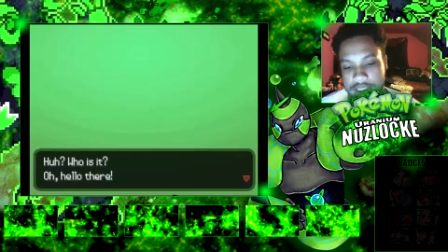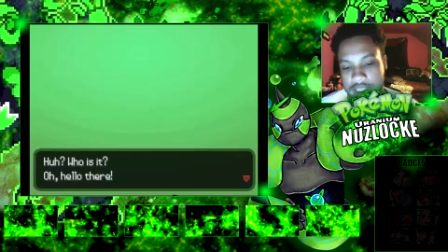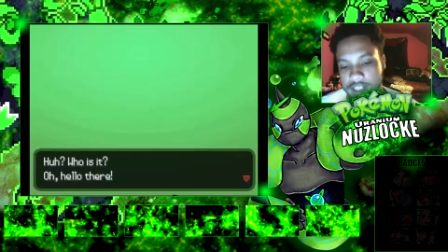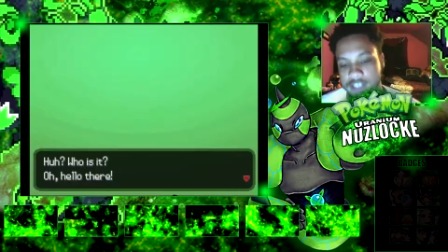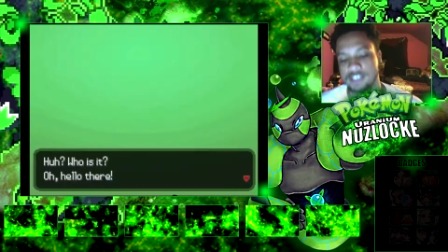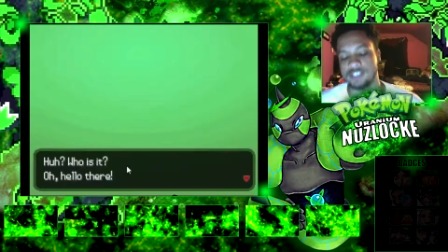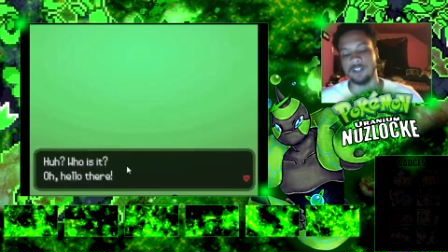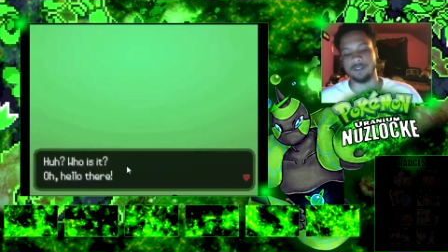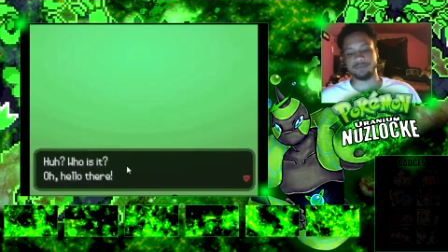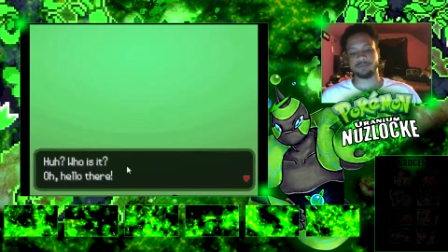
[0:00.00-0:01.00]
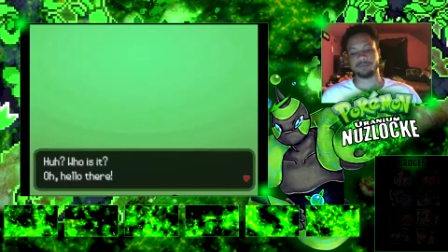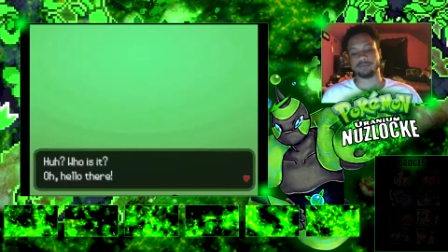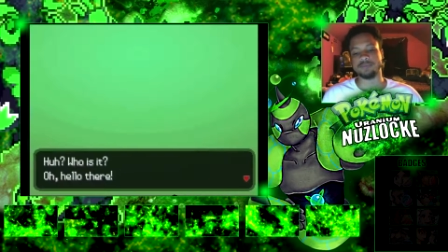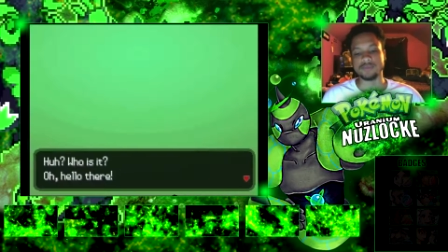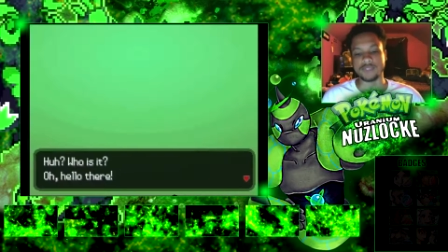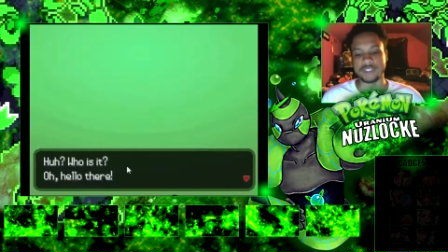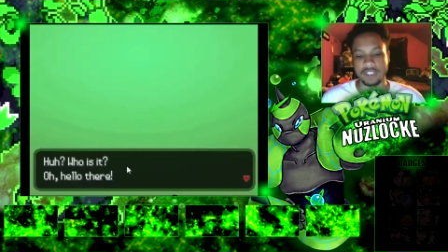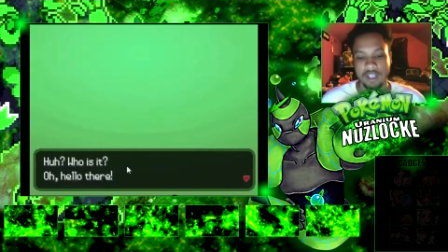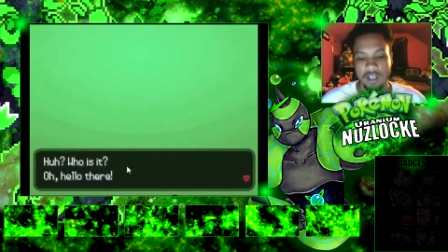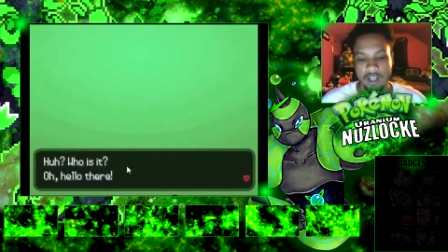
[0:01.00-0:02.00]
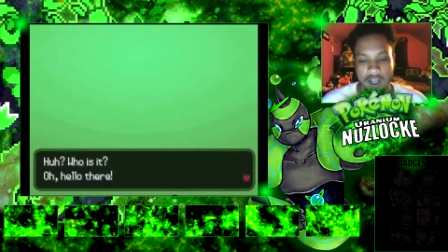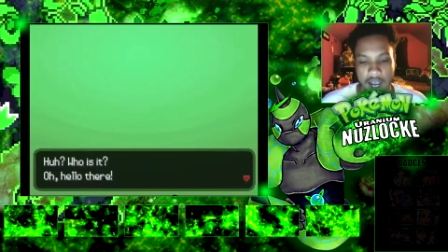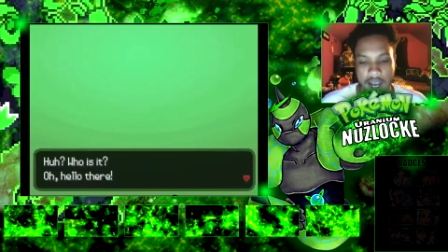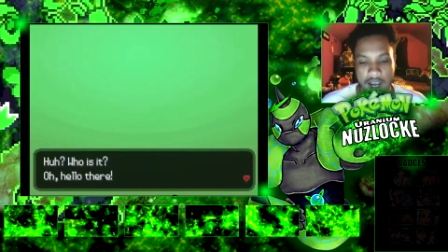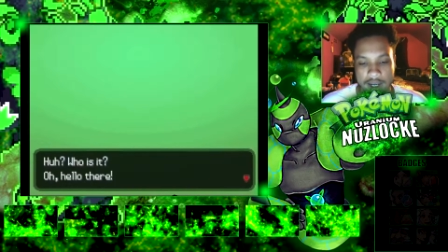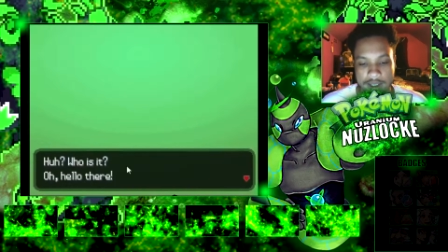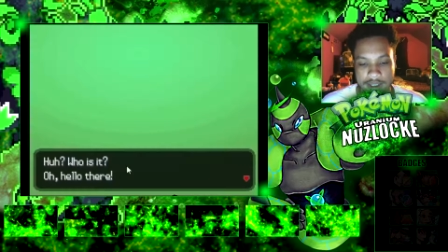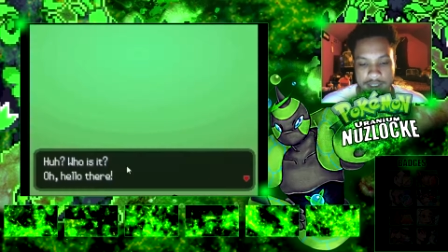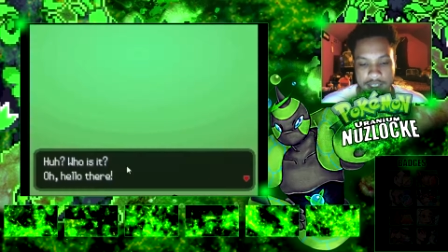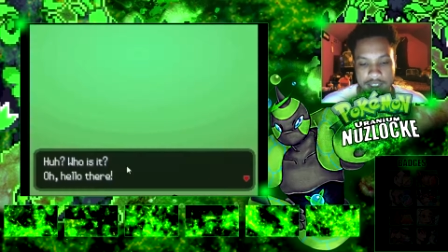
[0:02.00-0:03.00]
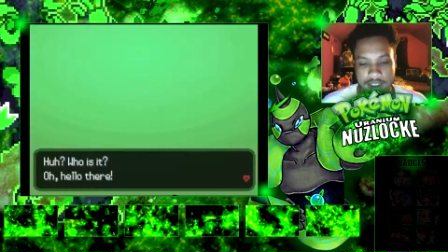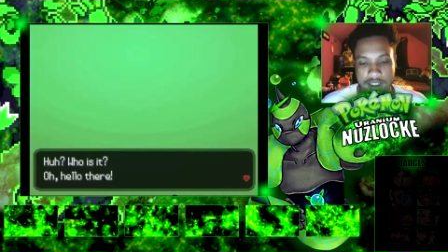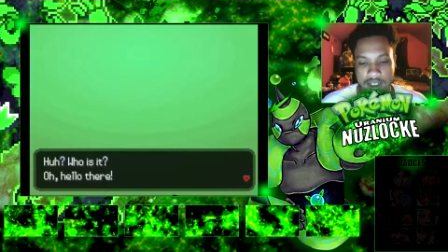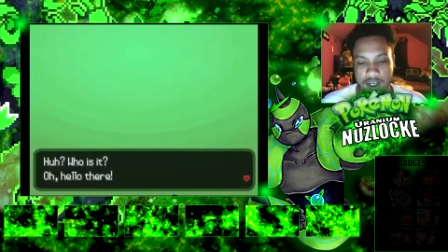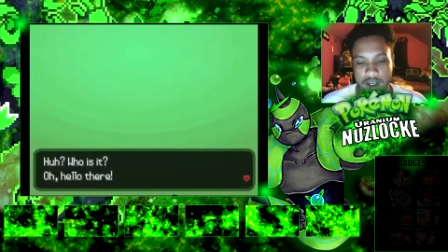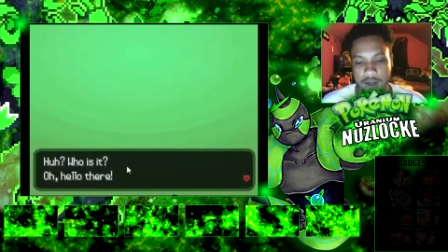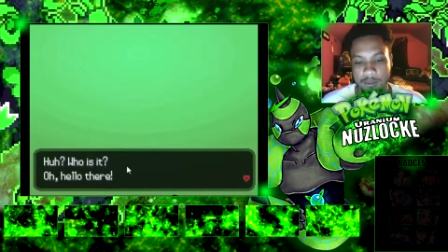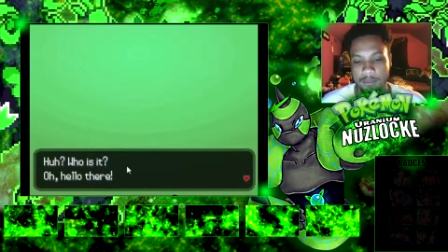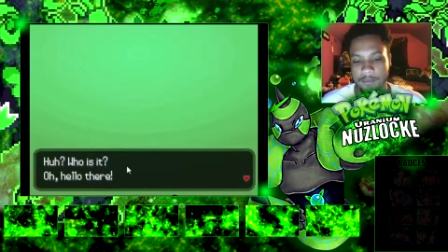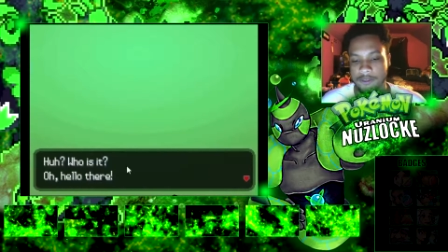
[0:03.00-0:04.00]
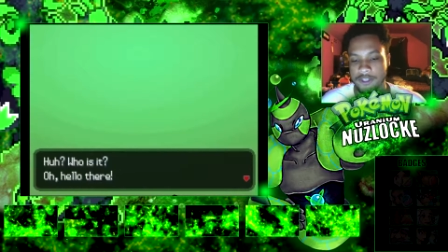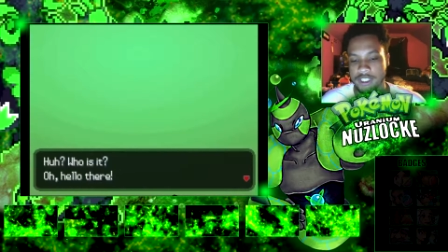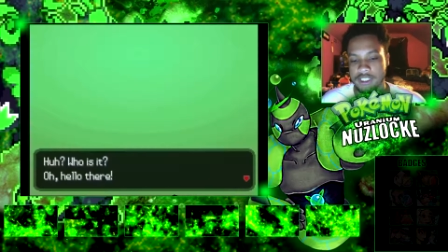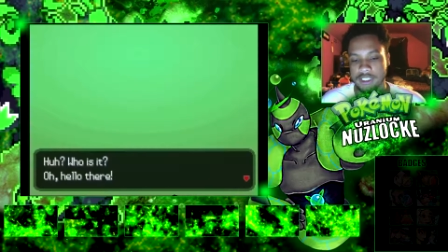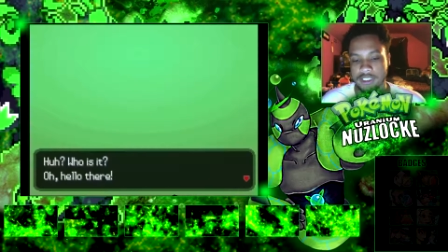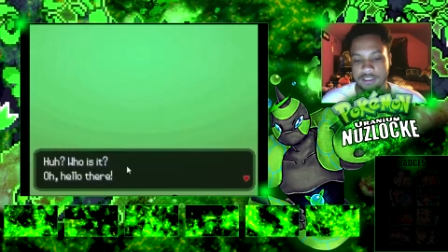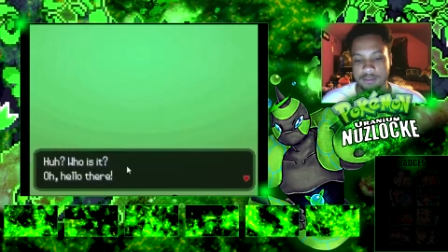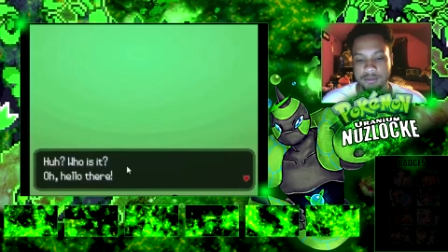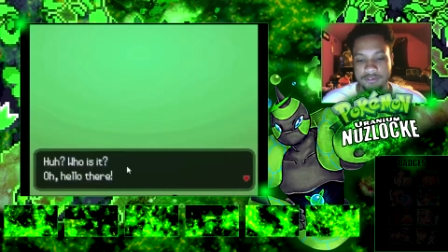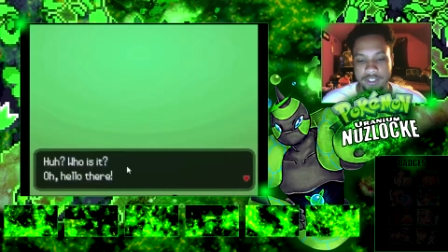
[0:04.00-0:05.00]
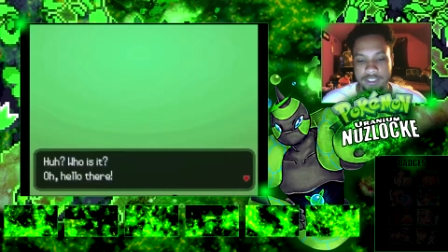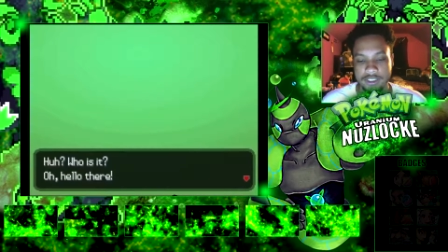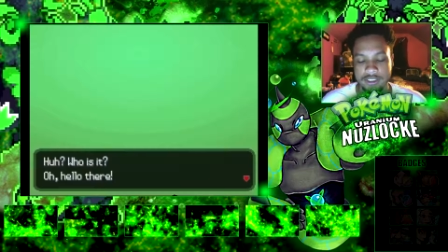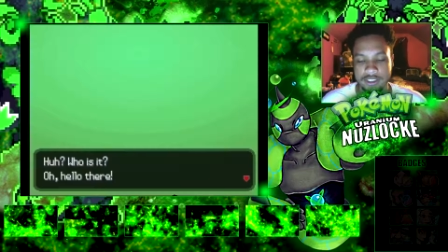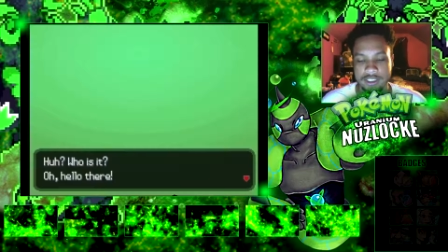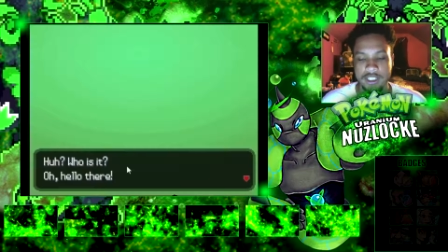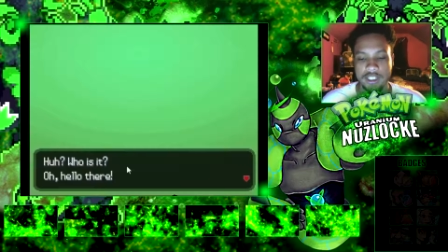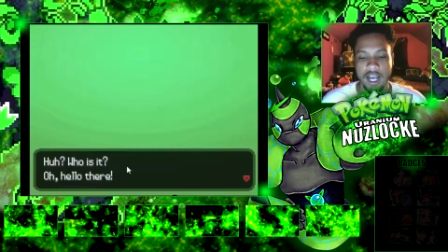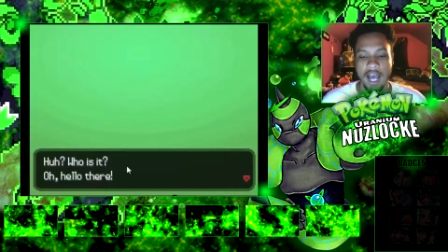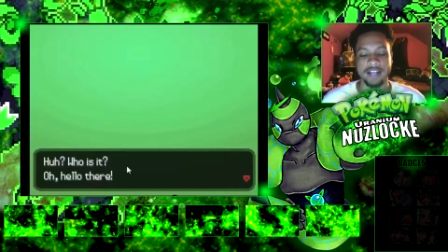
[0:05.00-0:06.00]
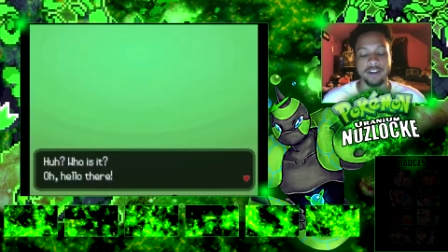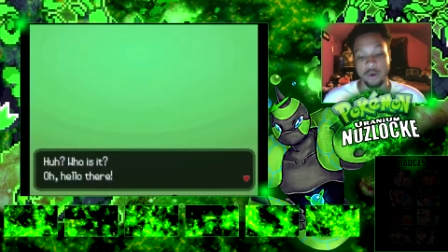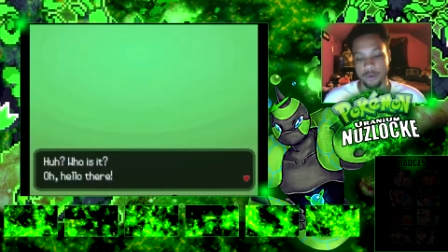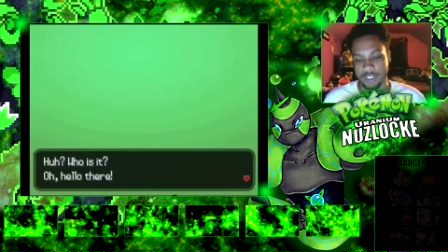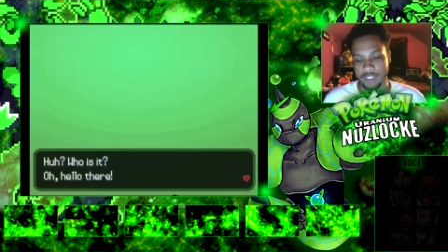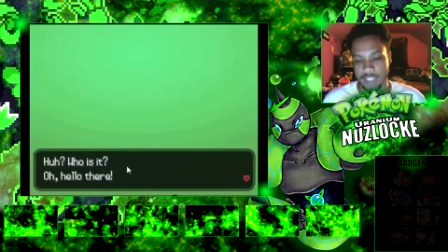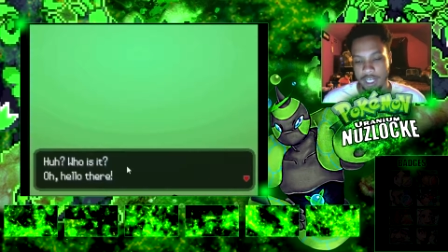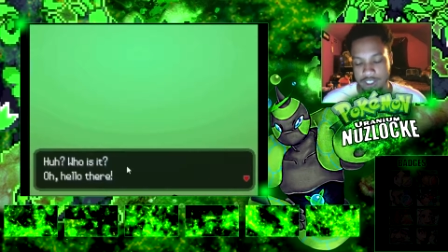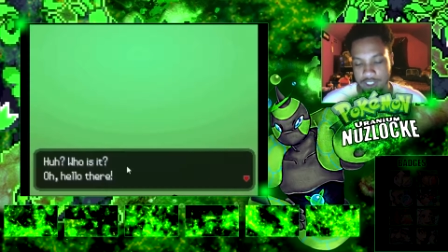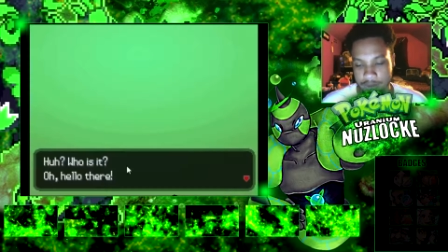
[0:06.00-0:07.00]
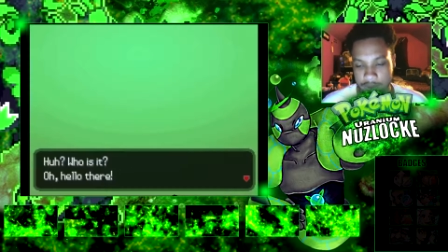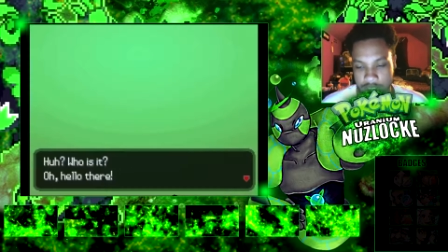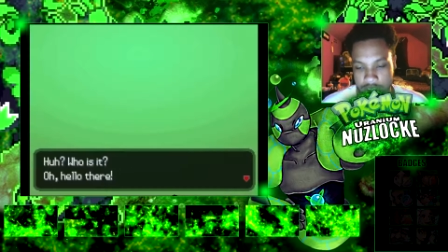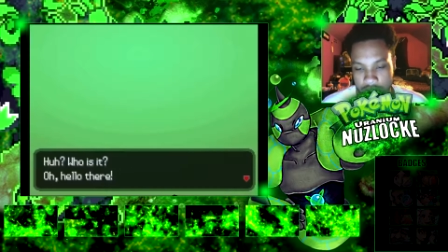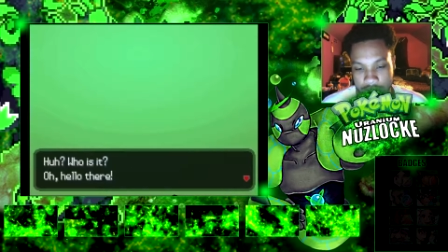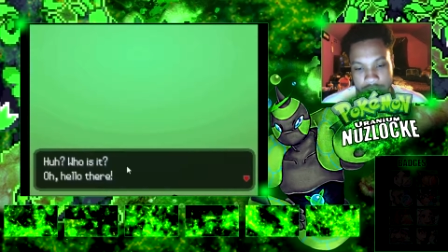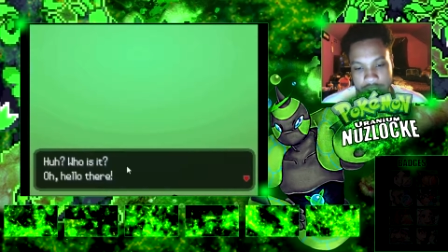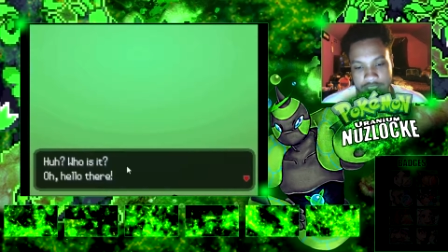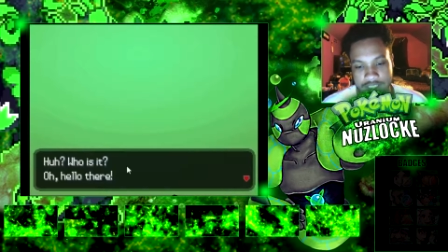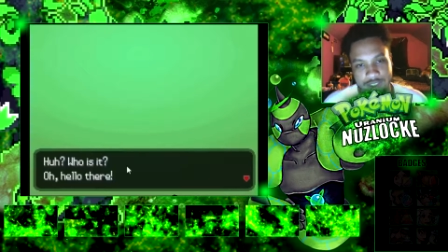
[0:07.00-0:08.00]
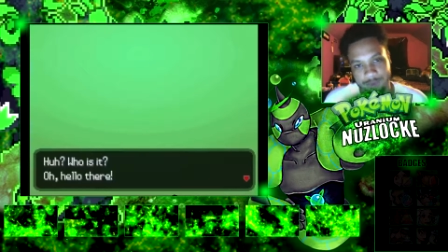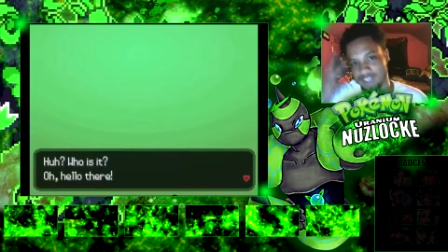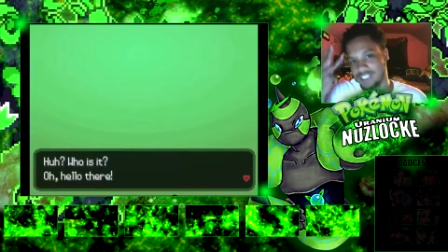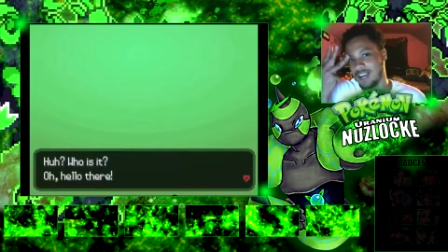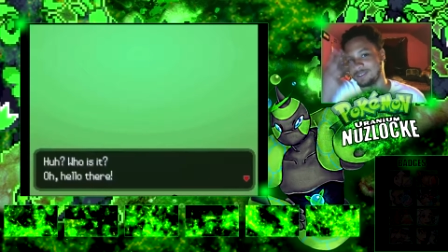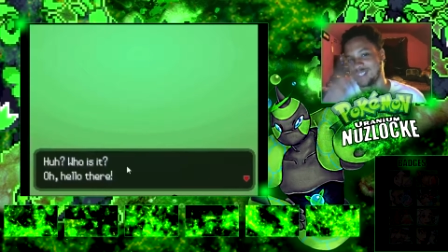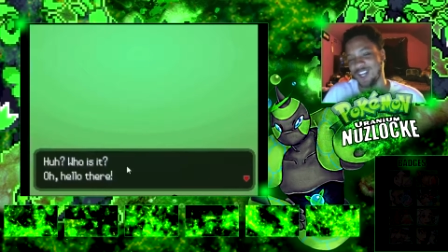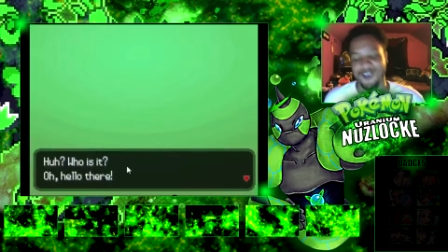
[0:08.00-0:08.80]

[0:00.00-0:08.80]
so I think this is the professor. I know it is actually because I've done this three times now.